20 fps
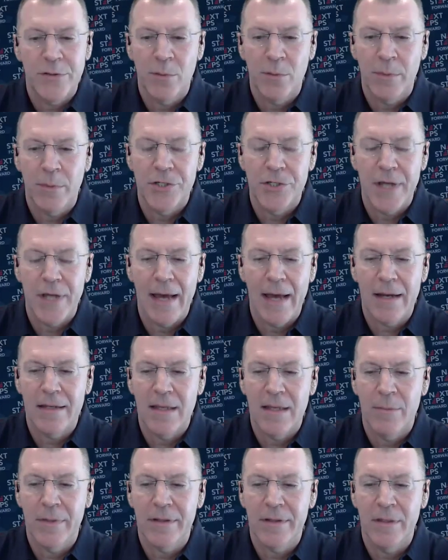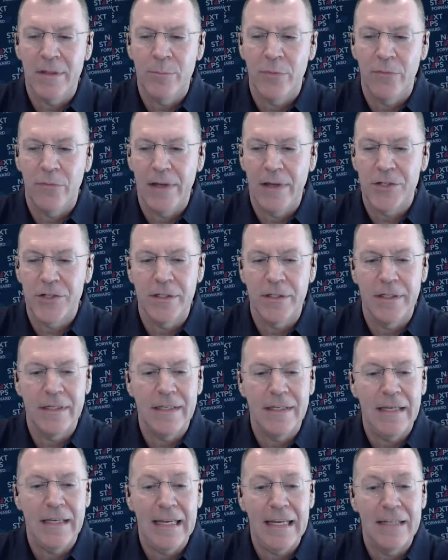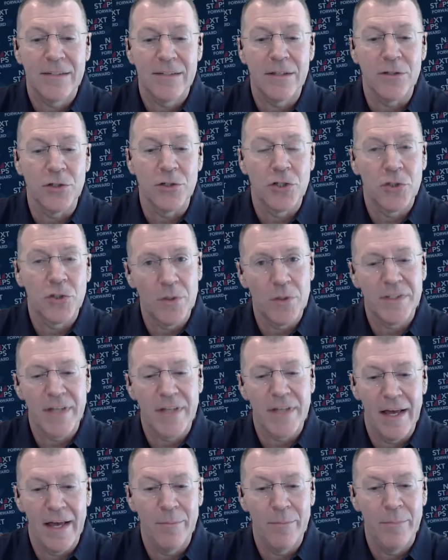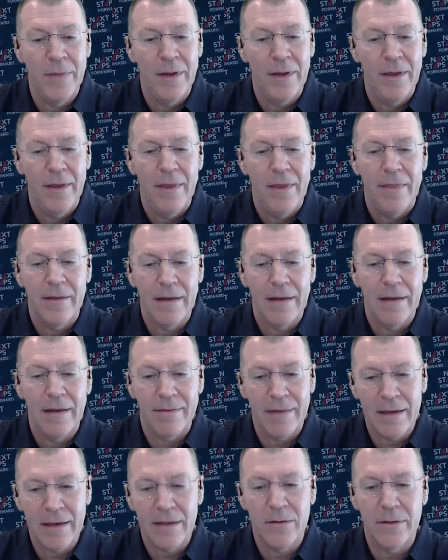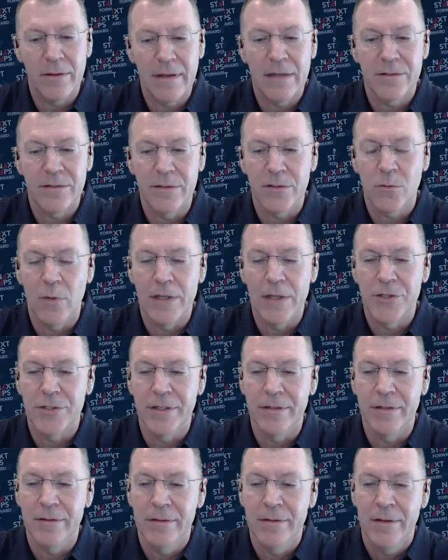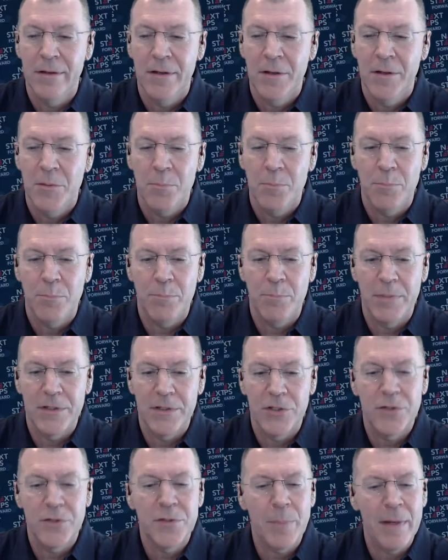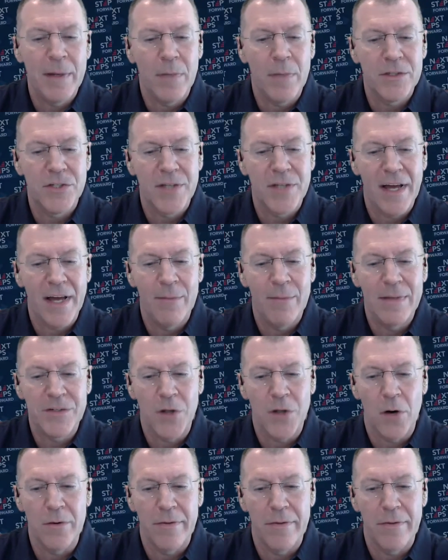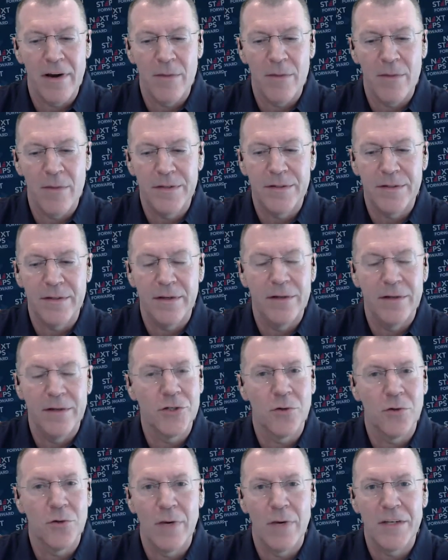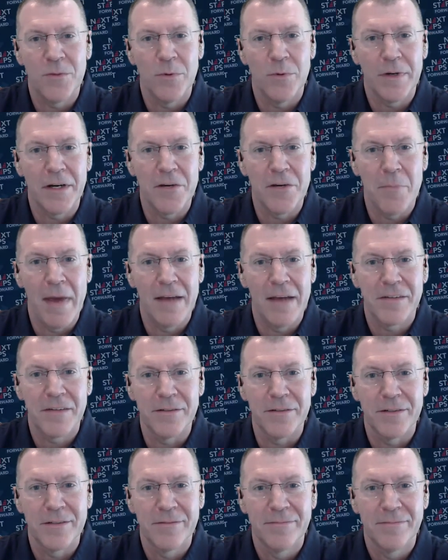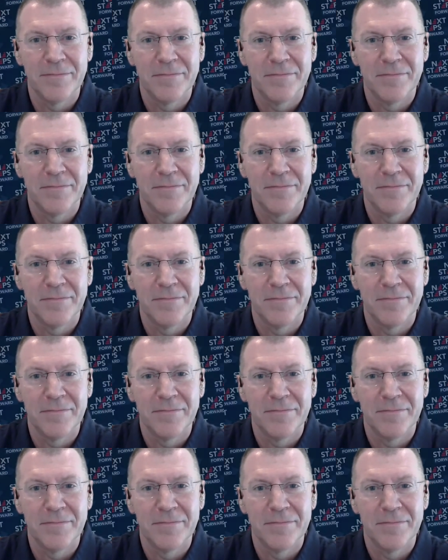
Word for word: so much academically and professionally in such a short time that I think I know the answer to this question, but did you spend much time as an art therapist? Or did you go right to work on your master's?